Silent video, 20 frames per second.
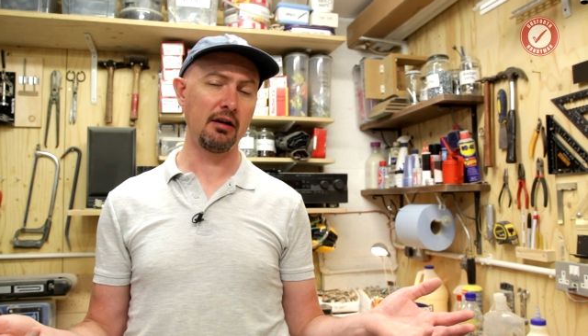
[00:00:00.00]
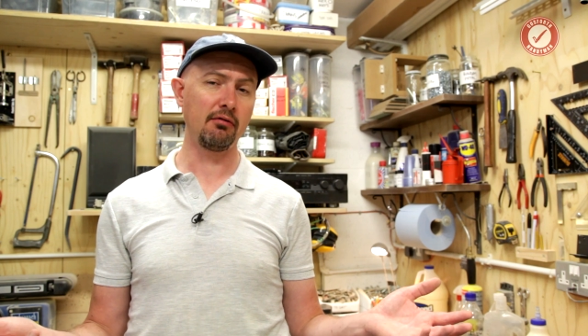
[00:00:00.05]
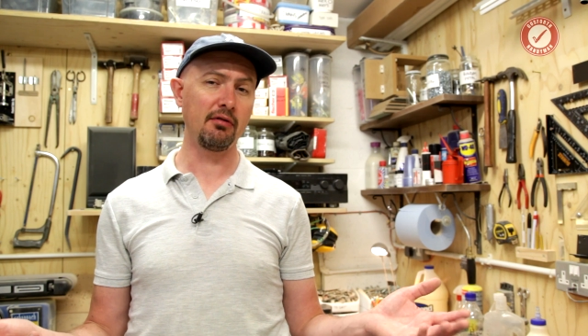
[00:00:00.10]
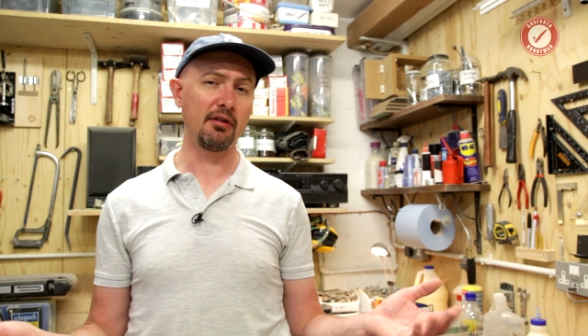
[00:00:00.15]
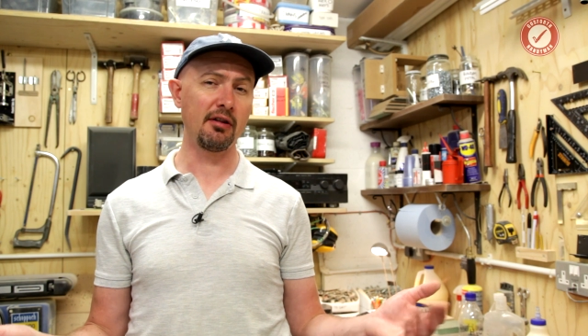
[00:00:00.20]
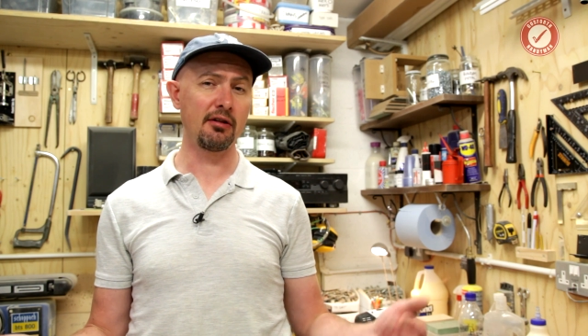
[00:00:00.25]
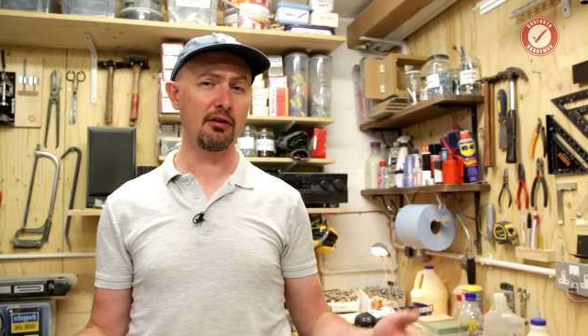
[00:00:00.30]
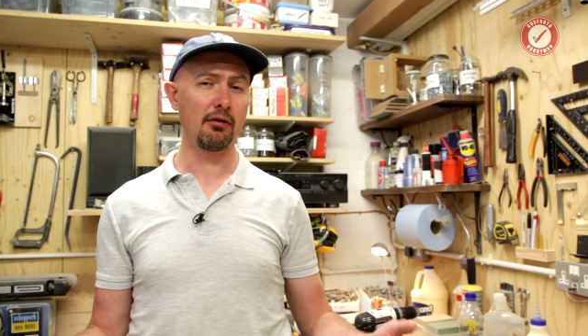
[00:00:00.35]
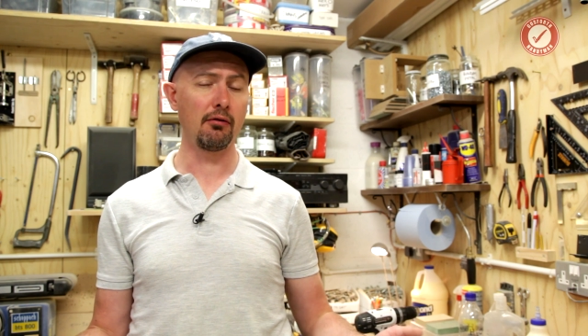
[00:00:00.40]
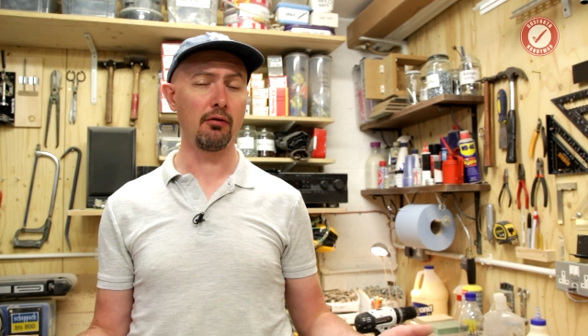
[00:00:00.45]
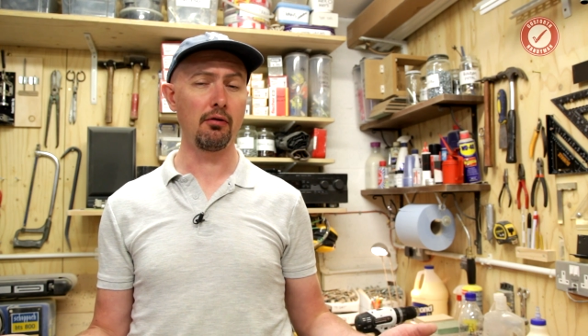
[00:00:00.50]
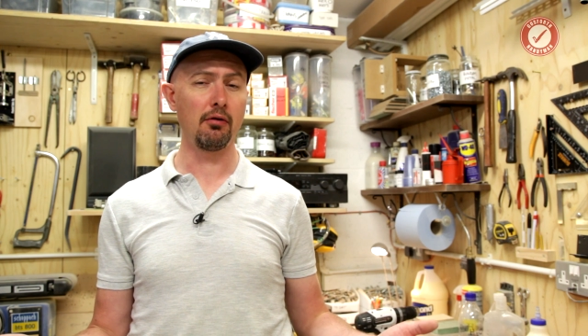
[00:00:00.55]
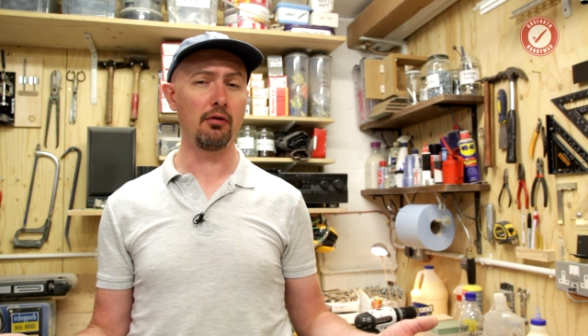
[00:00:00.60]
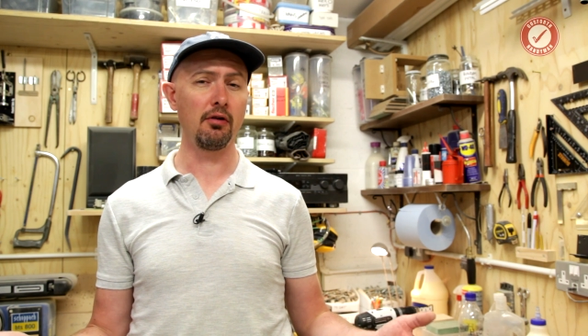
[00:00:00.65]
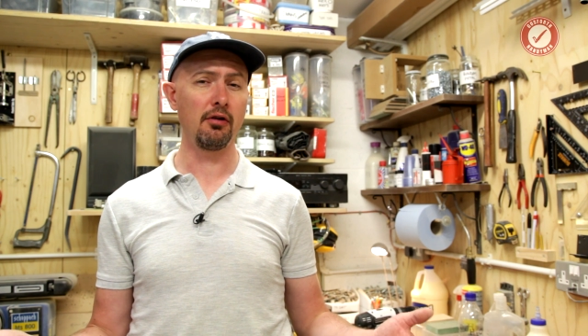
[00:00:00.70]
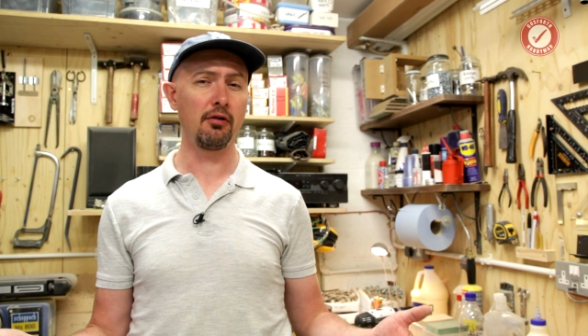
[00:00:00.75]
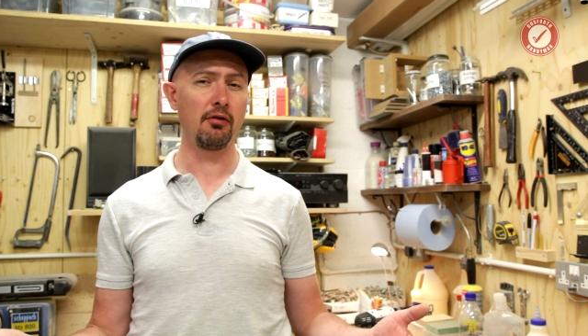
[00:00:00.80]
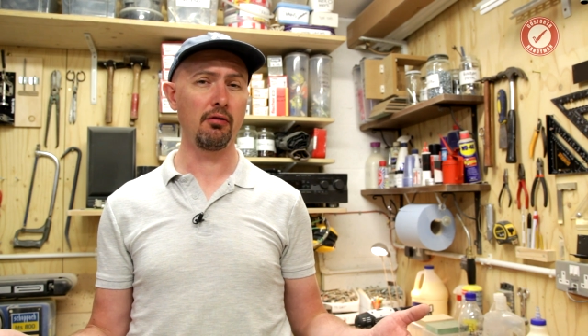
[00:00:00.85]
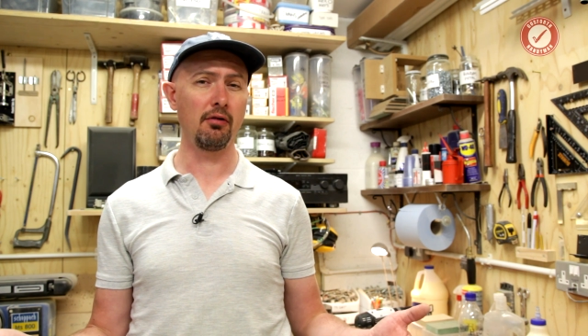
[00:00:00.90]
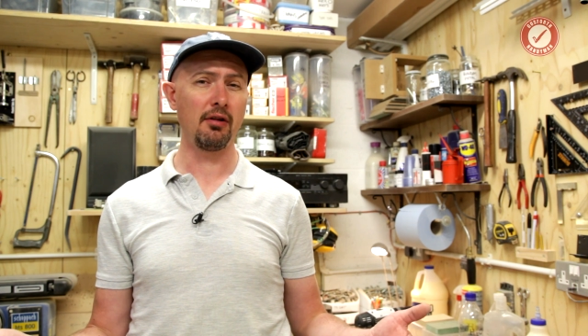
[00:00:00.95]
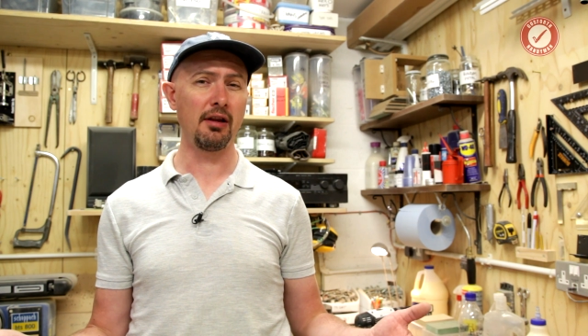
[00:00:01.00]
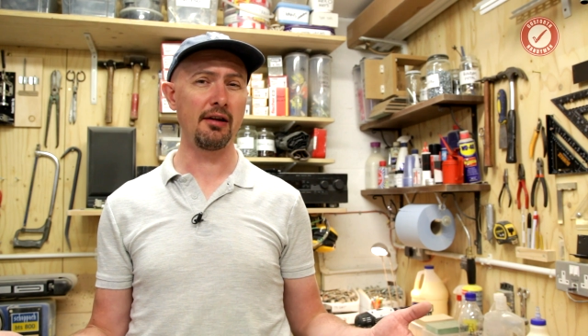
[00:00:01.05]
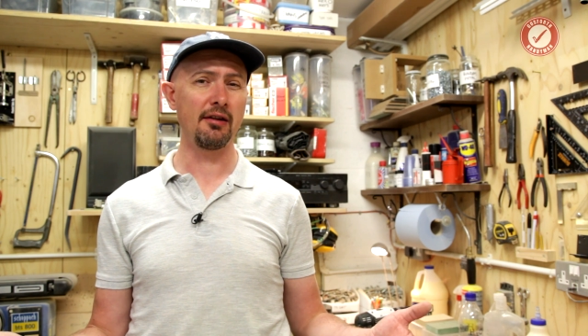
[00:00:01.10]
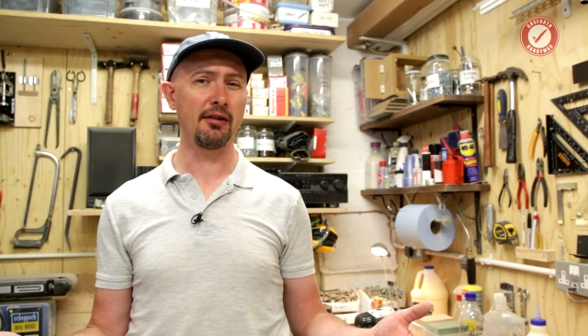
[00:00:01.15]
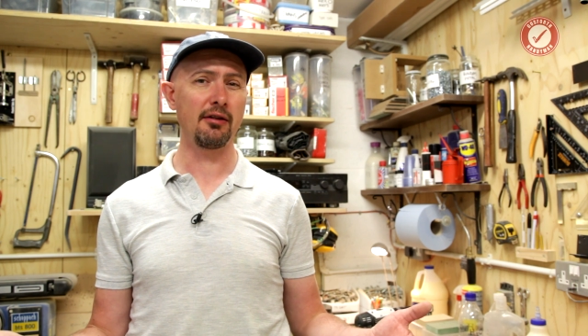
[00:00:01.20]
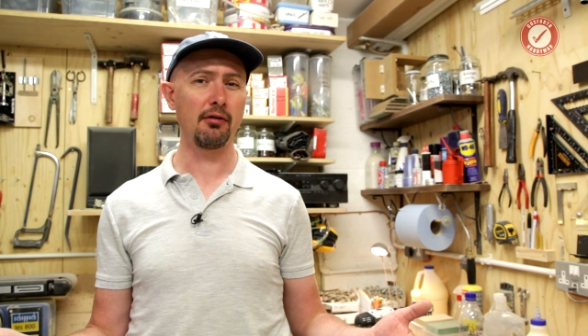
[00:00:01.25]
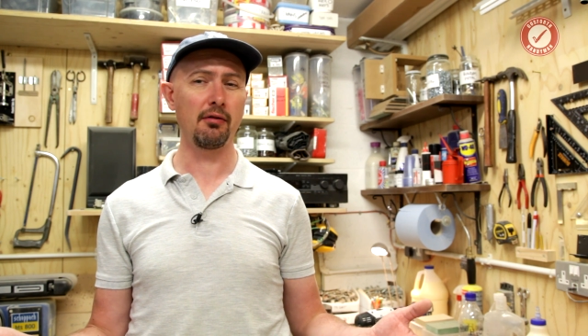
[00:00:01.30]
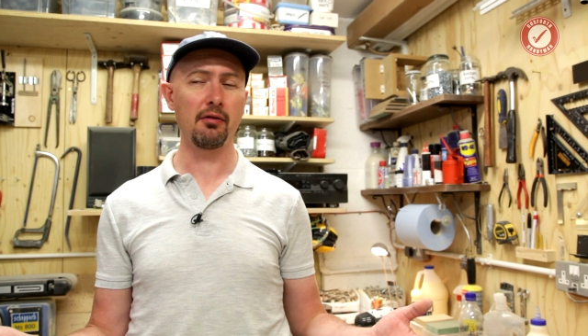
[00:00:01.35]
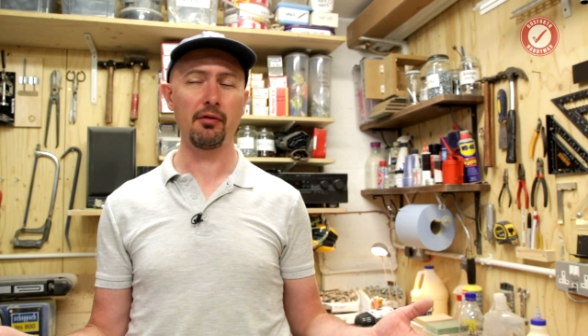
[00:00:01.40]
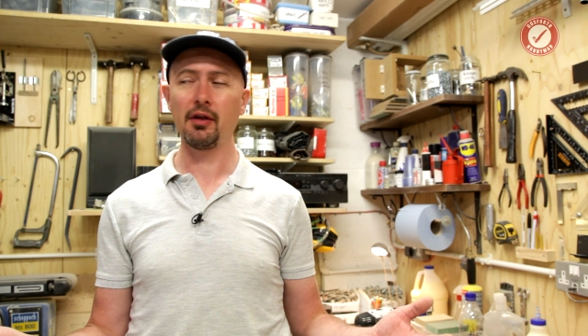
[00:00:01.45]
out the saw and all that
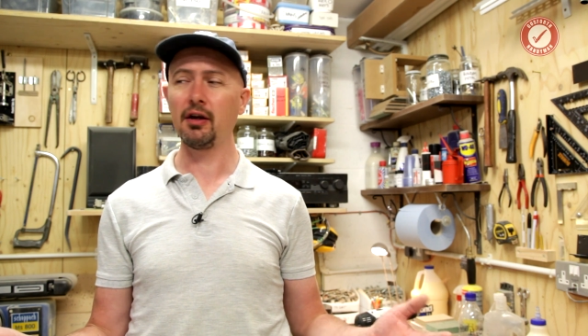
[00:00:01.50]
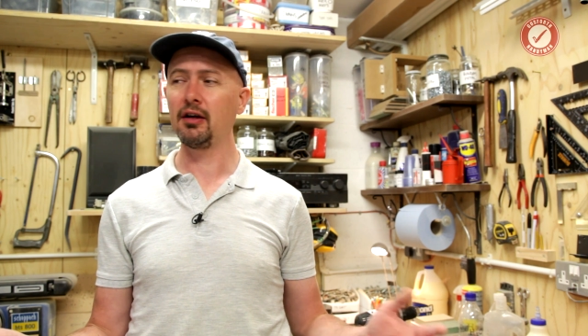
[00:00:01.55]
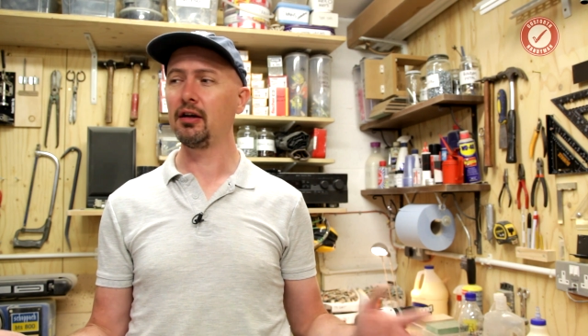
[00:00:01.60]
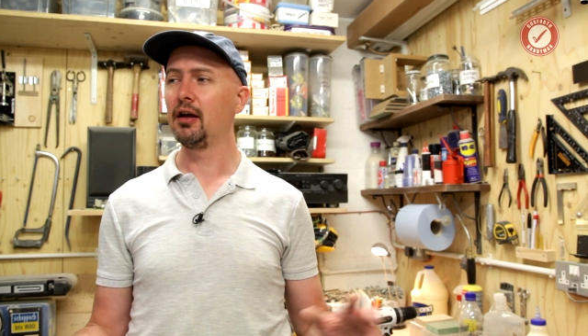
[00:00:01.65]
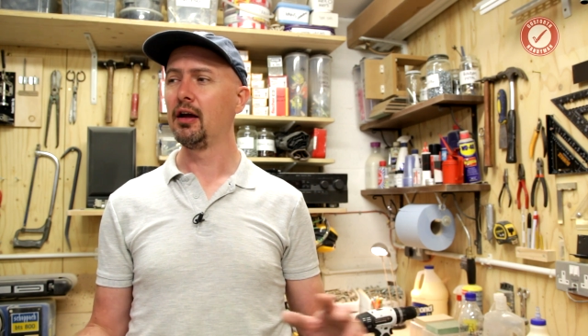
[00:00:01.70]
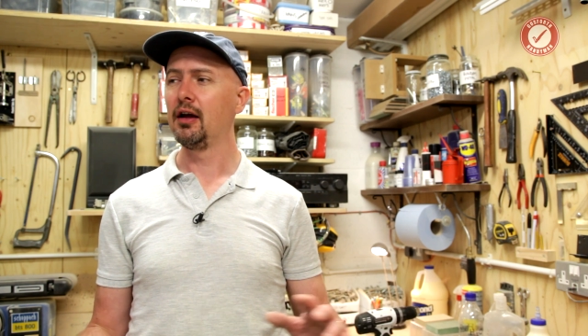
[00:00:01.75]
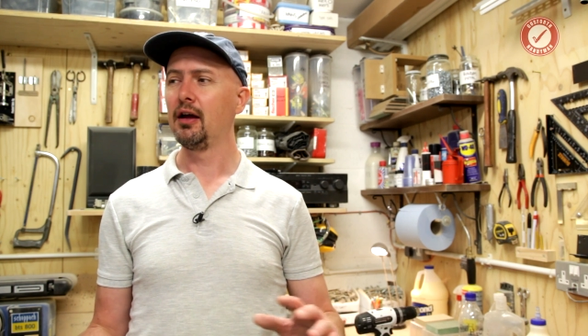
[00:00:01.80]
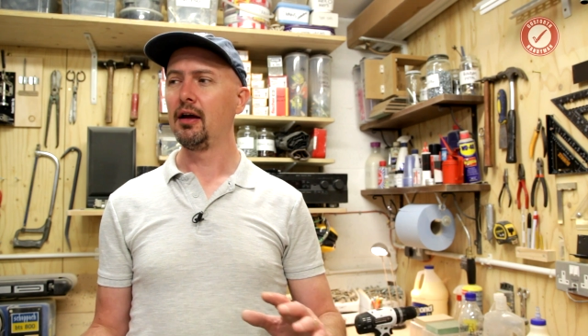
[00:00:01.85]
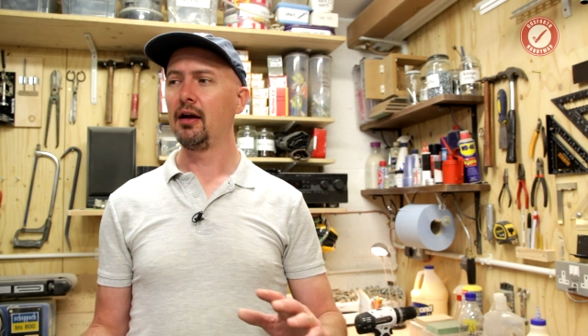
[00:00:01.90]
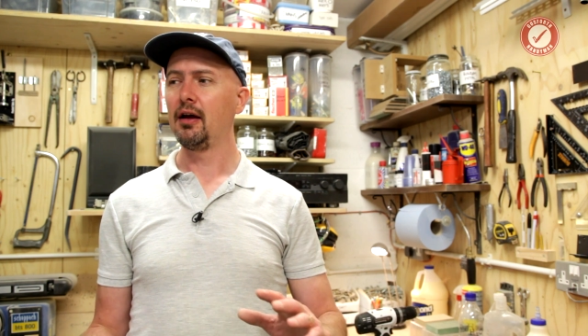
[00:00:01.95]
sort of thing.